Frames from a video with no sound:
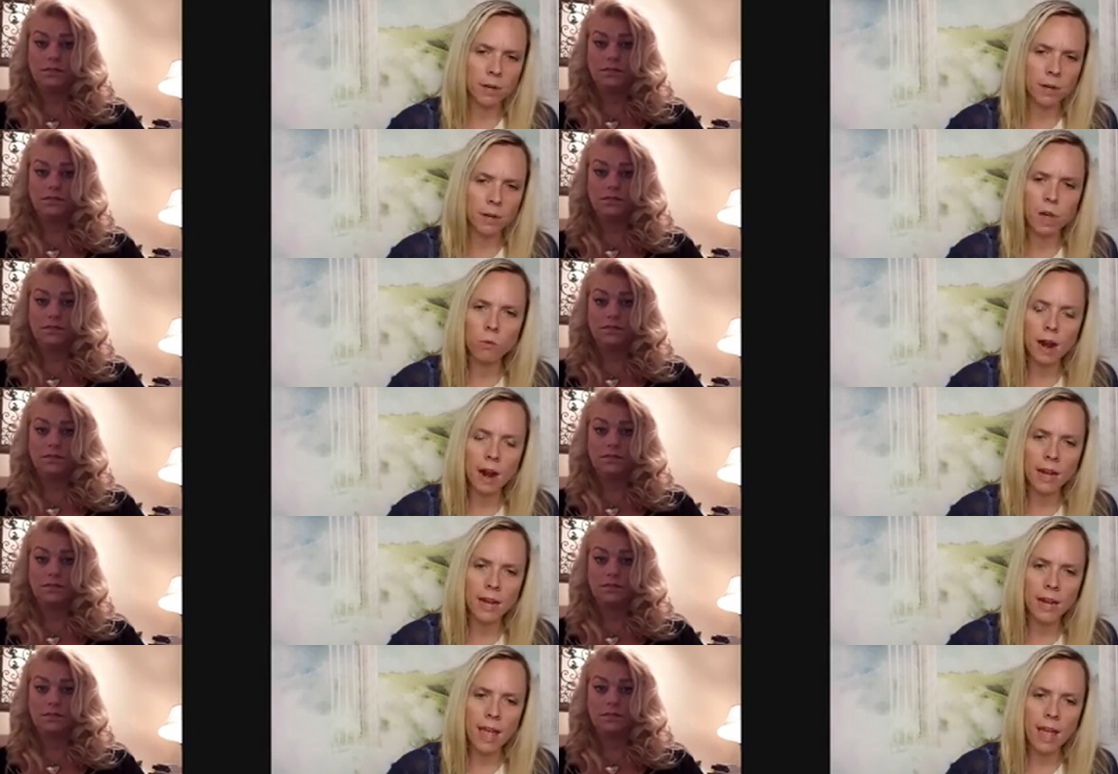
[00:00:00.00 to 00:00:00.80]
Speaker 1: to
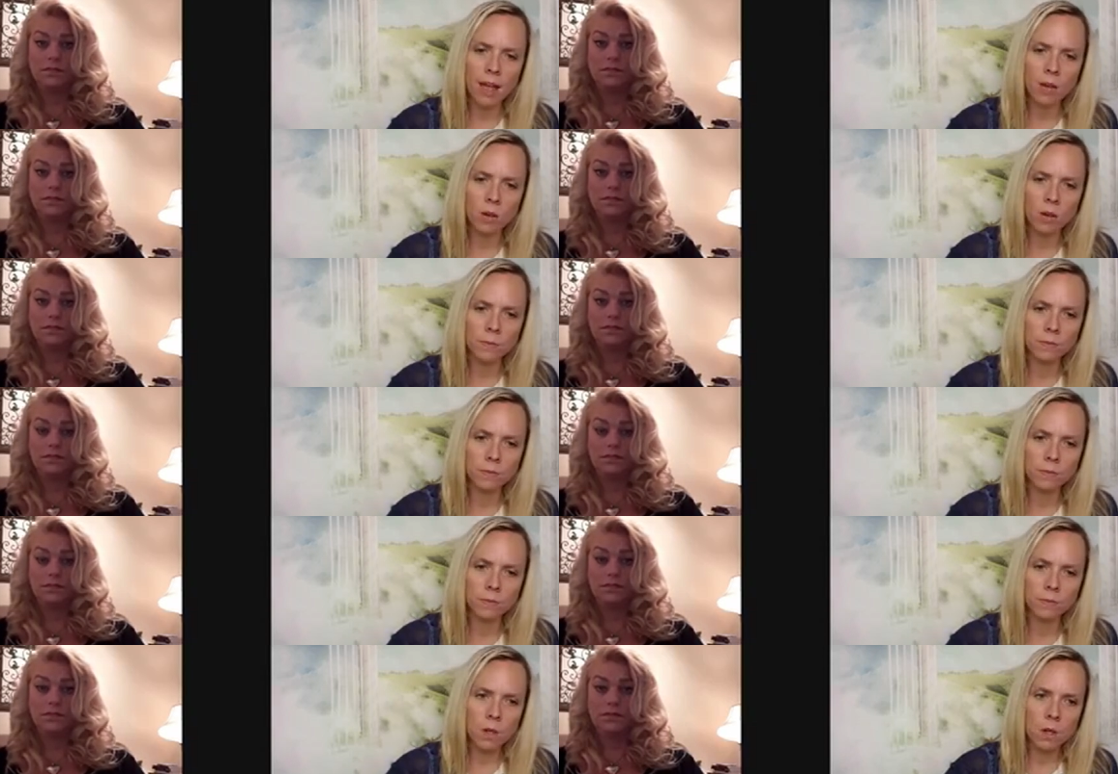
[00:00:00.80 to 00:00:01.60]
go right now.
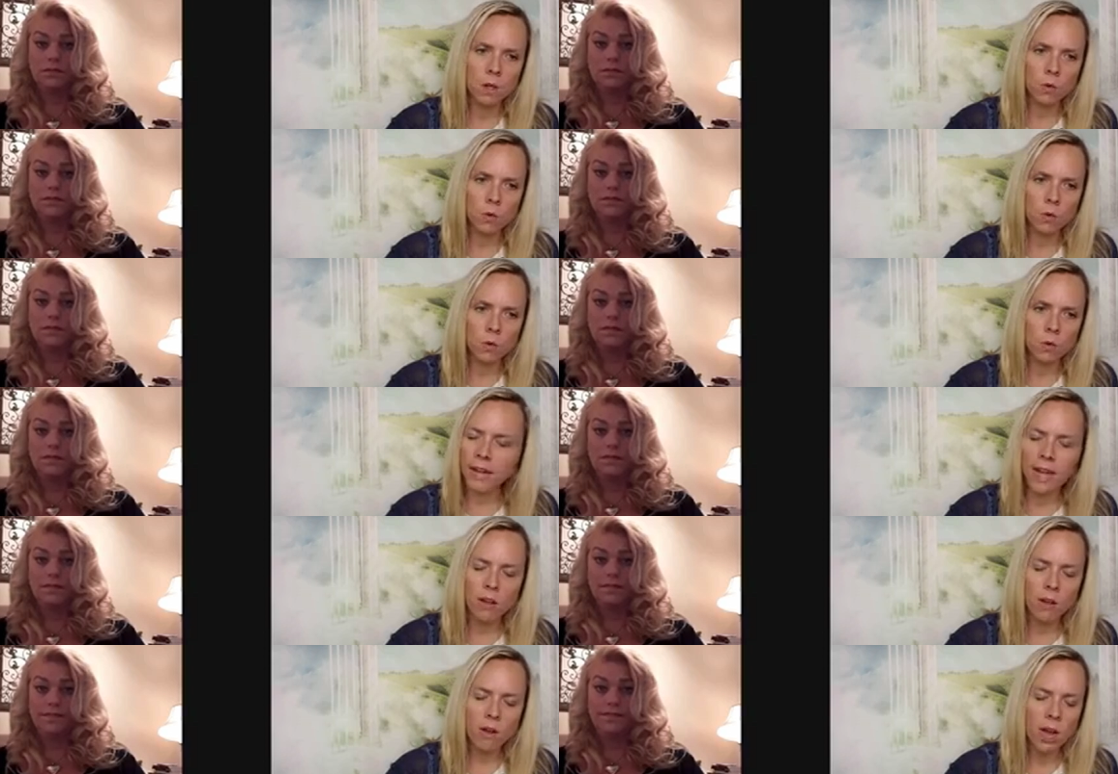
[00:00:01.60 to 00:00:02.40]

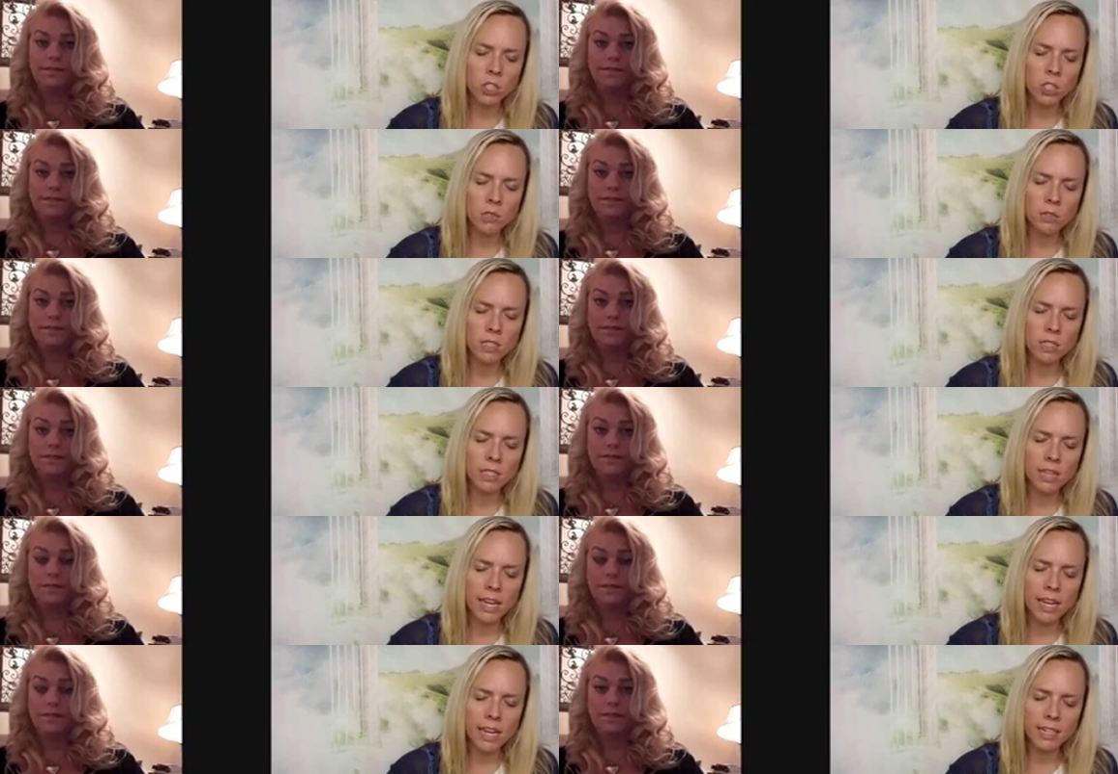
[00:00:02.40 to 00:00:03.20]
Right now. I just
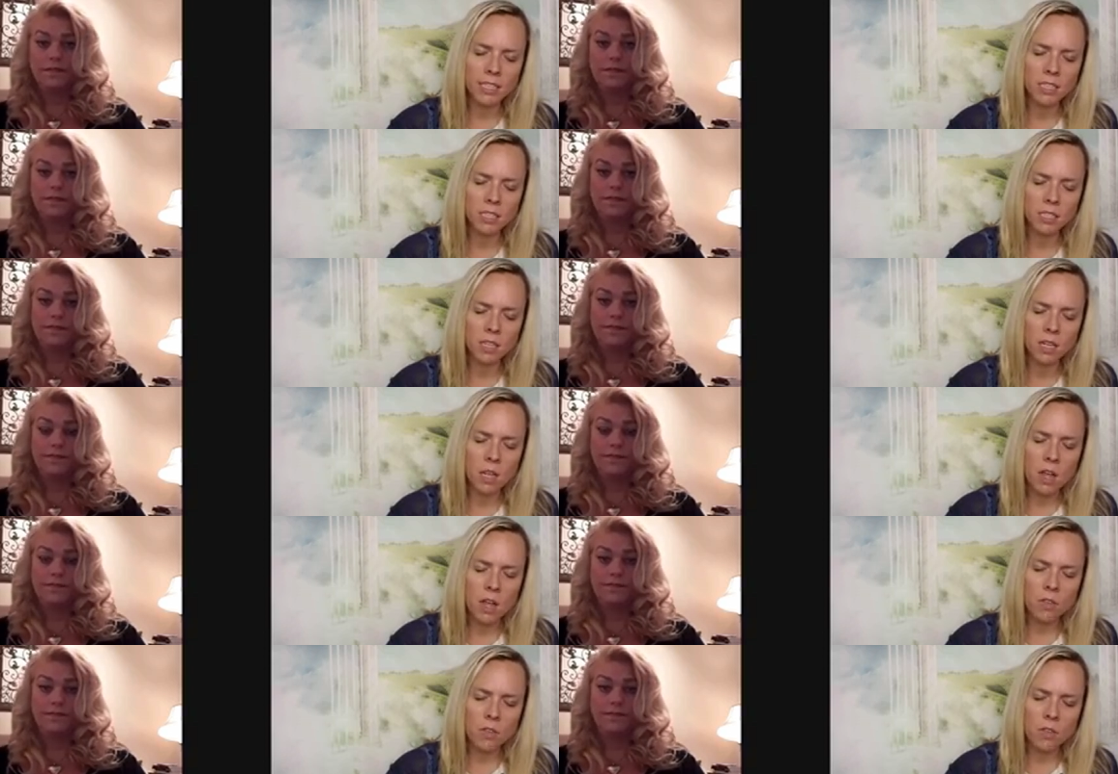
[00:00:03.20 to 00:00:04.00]

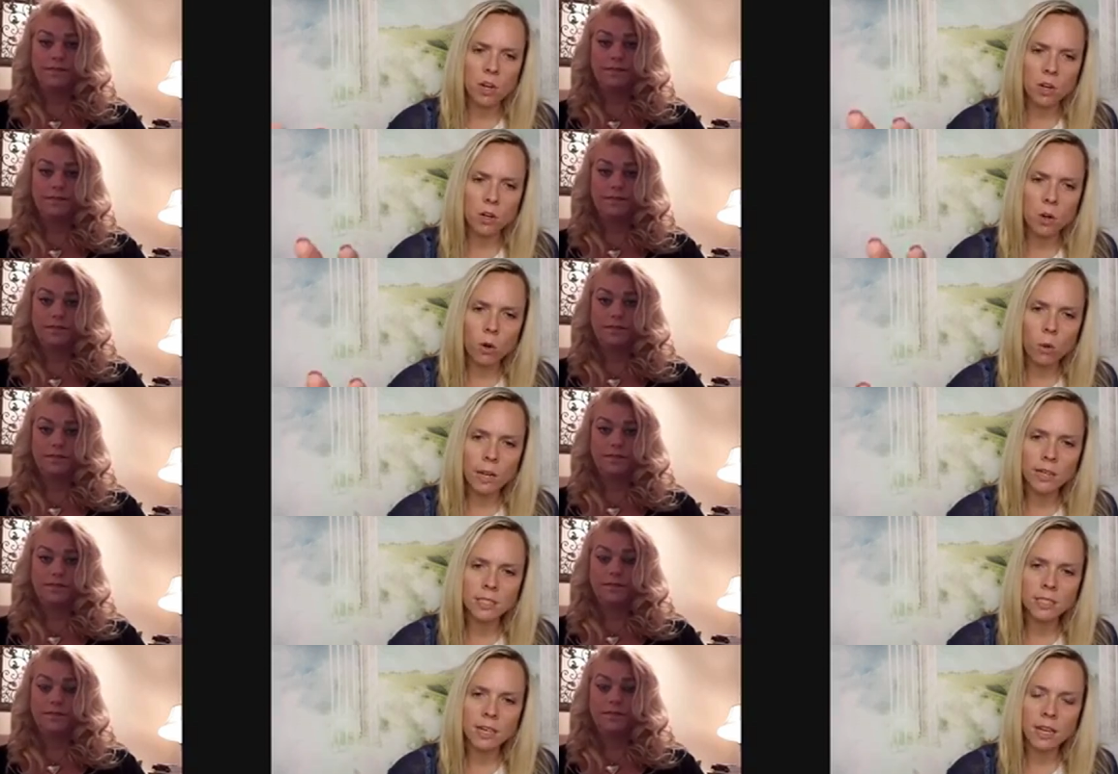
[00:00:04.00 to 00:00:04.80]
release the
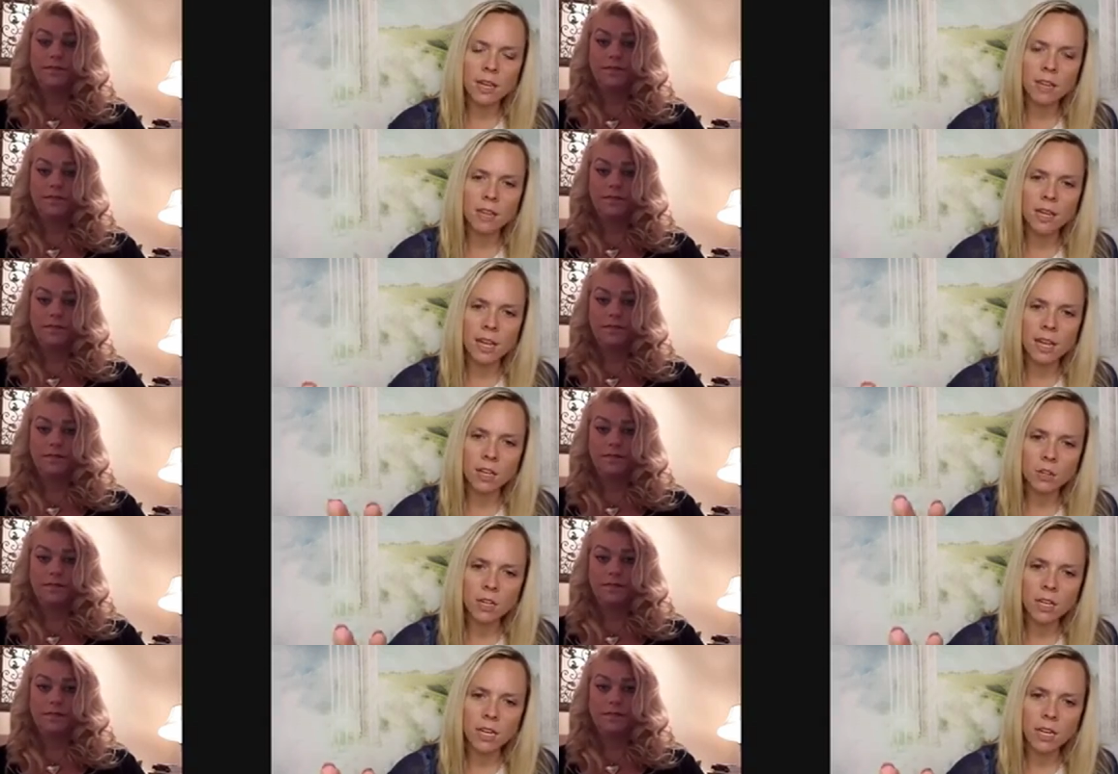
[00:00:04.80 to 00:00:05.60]
anointing,
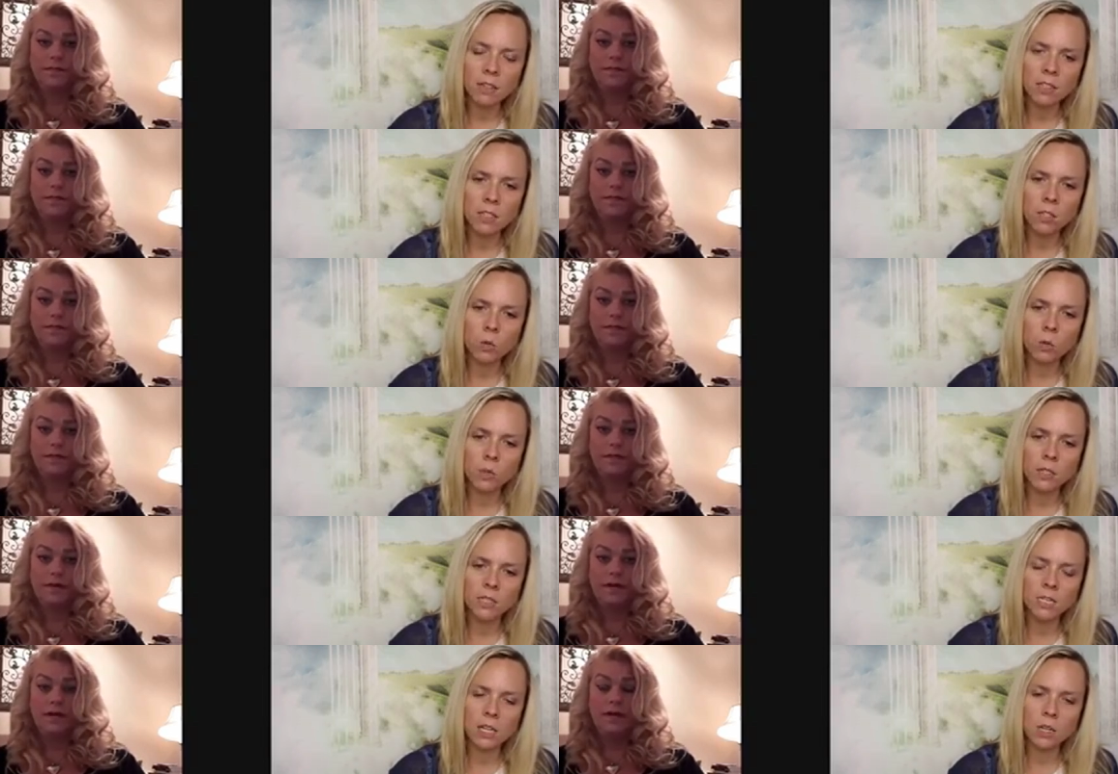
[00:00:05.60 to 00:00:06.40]
the inner healing
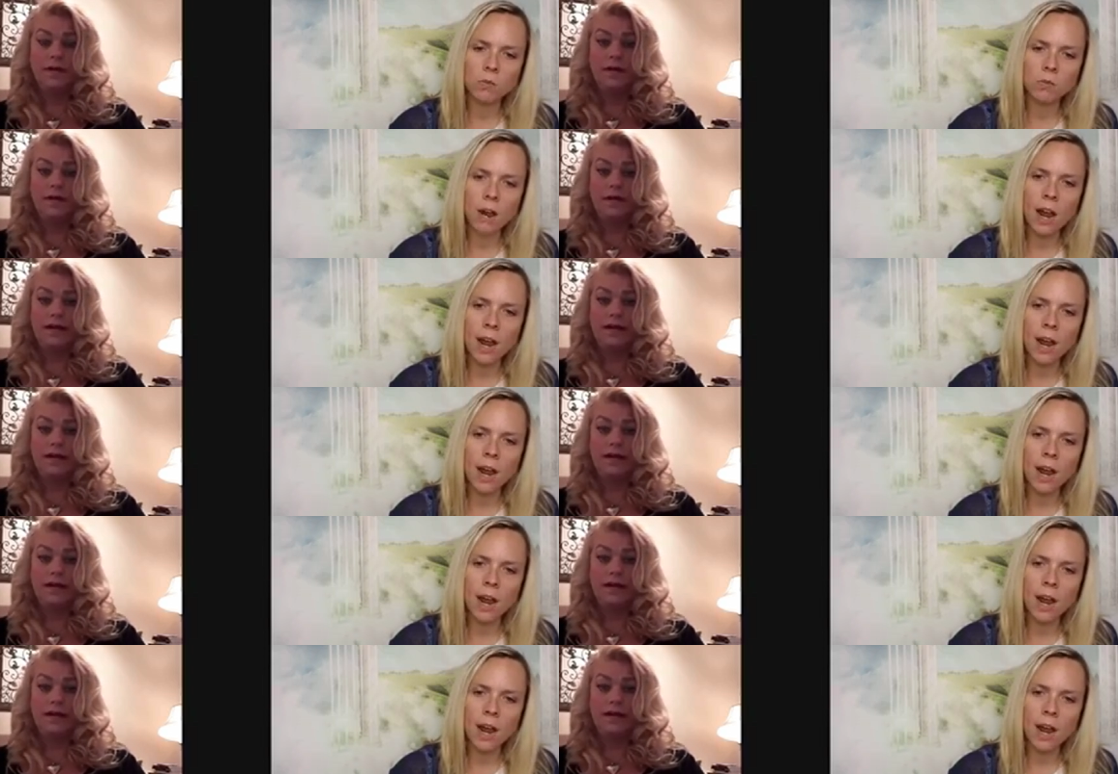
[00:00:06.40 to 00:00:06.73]
anointing